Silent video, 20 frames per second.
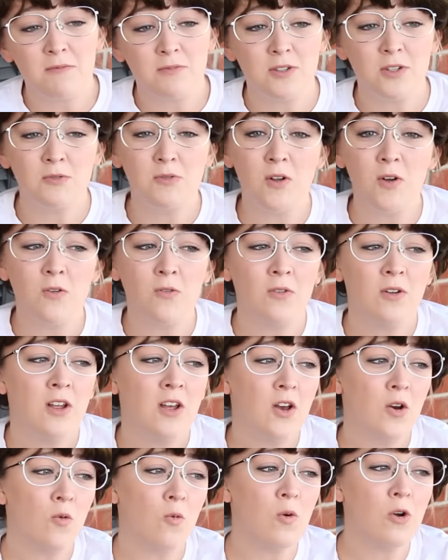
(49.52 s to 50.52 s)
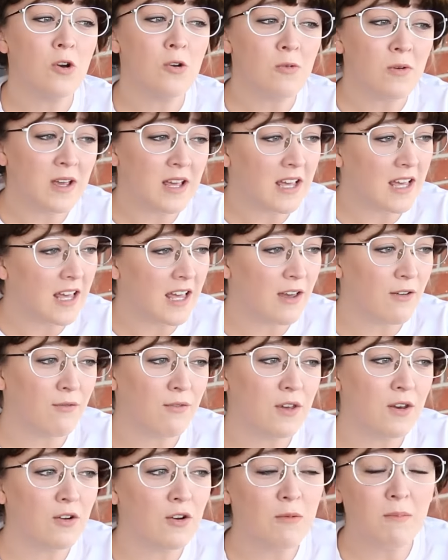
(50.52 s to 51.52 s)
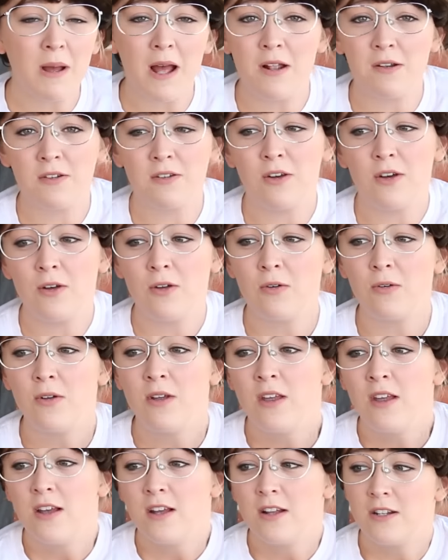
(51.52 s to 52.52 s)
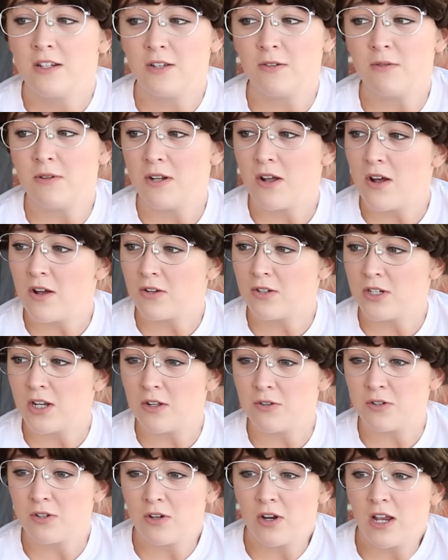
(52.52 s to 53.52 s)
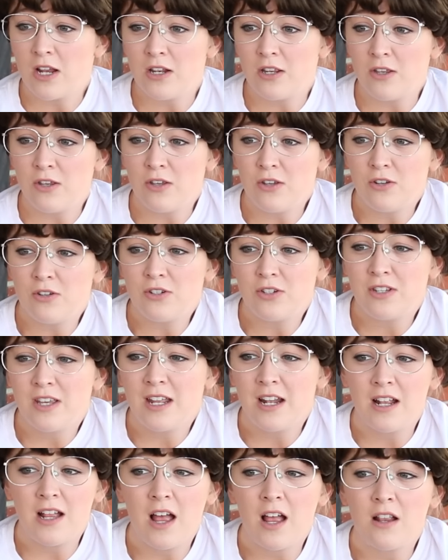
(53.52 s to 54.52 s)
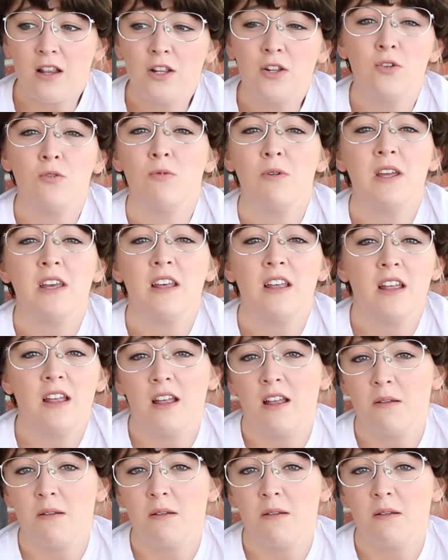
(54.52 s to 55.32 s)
So don't worry if you're about to go to a dog shelter and you just get a little real